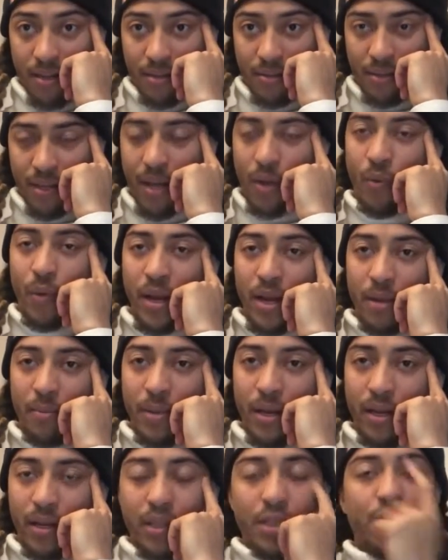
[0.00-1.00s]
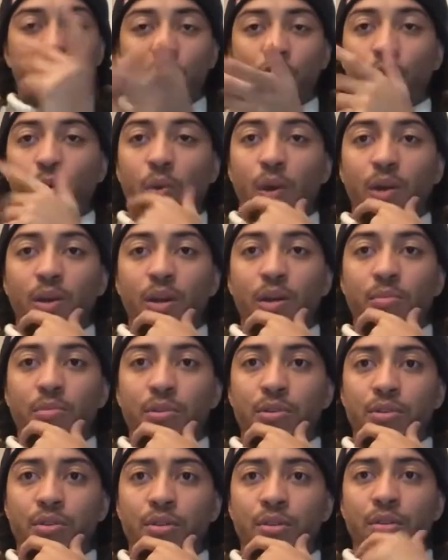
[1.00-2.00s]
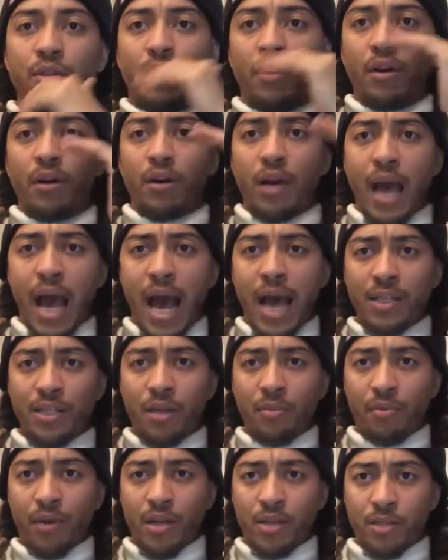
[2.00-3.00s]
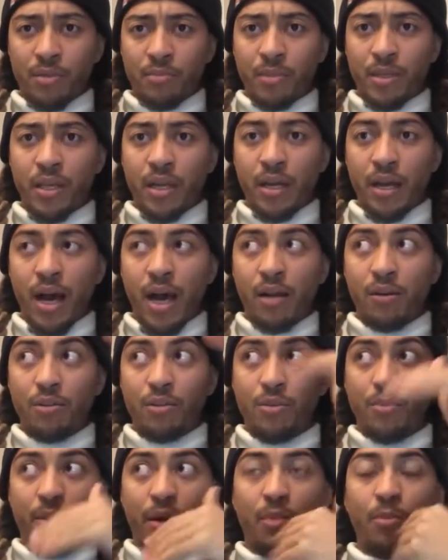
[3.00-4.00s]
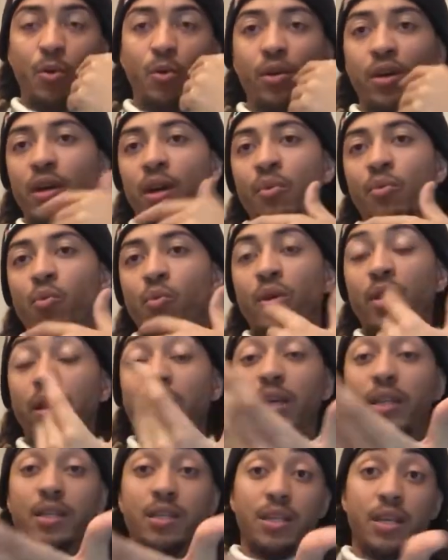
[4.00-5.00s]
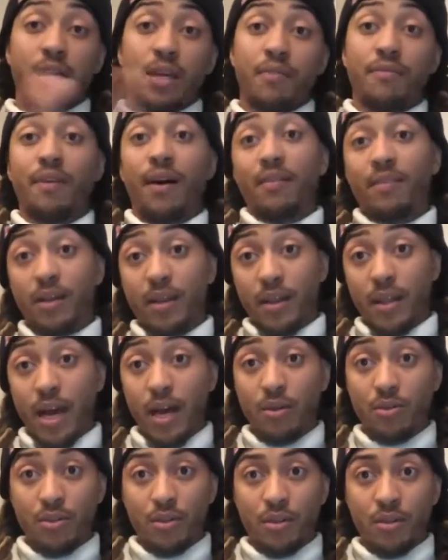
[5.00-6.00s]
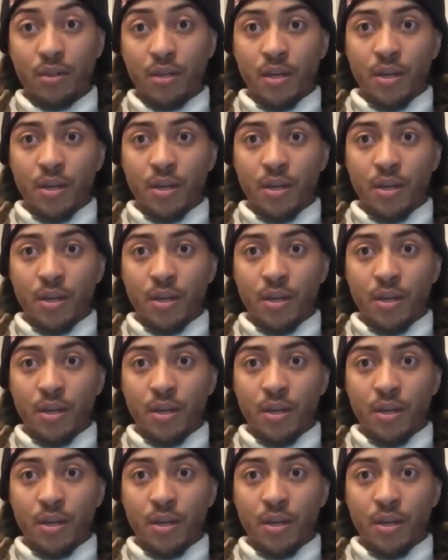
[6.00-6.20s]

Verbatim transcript: It's like, wait a minute, let's just throw out numbers. The asking price is a million dollars, but I'm only coming with let's say five hundred thousand.